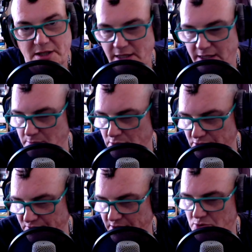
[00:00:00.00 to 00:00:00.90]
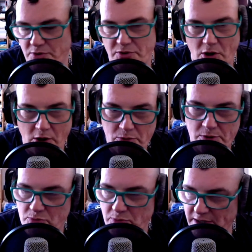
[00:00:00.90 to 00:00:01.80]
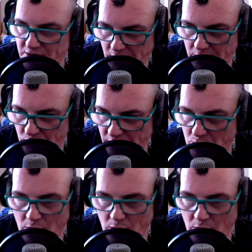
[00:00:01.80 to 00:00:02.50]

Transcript: But it has a clean build of Android, the hardware is really solid,